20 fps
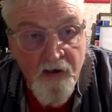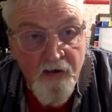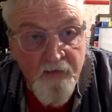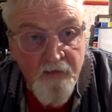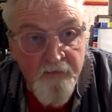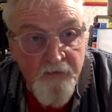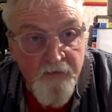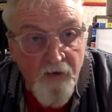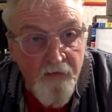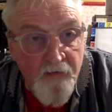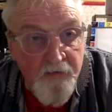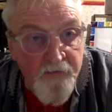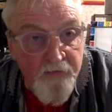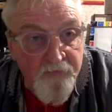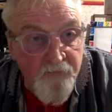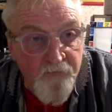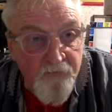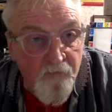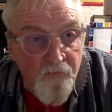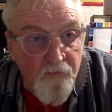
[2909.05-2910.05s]
the only
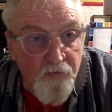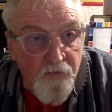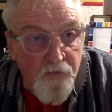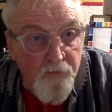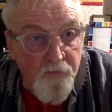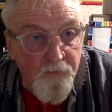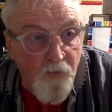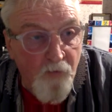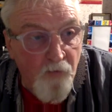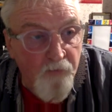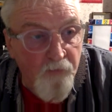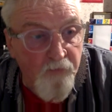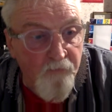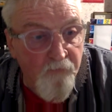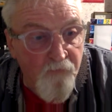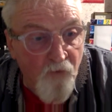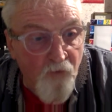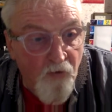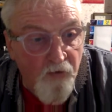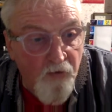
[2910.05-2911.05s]
sort of loophole you've
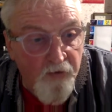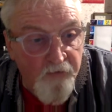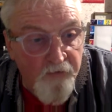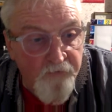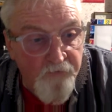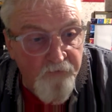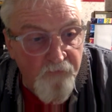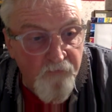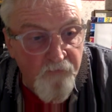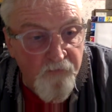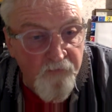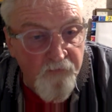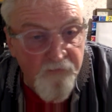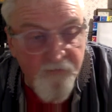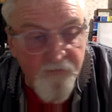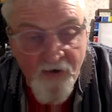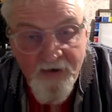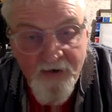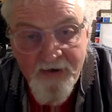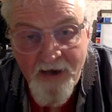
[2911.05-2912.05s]
got is you can
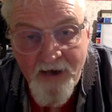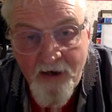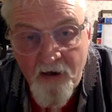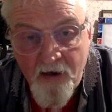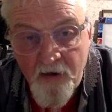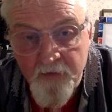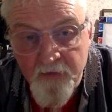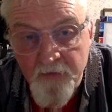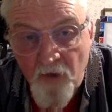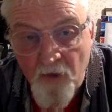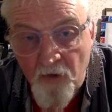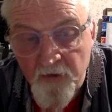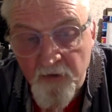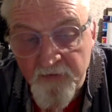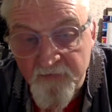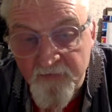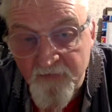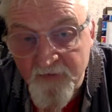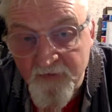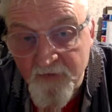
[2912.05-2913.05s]
take out a
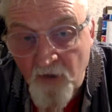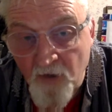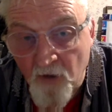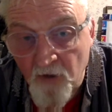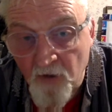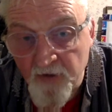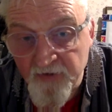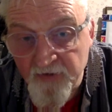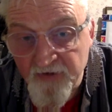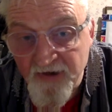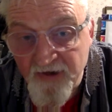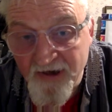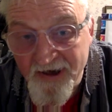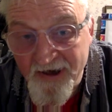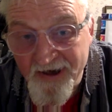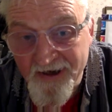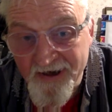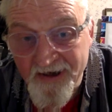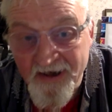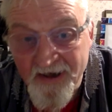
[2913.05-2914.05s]

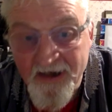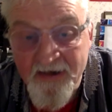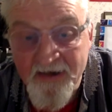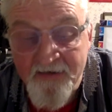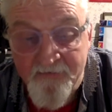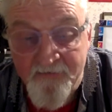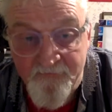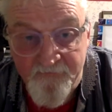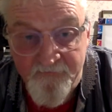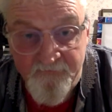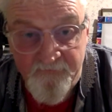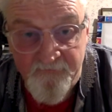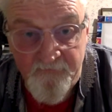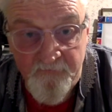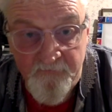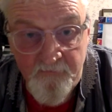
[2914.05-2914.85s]
99-year lease.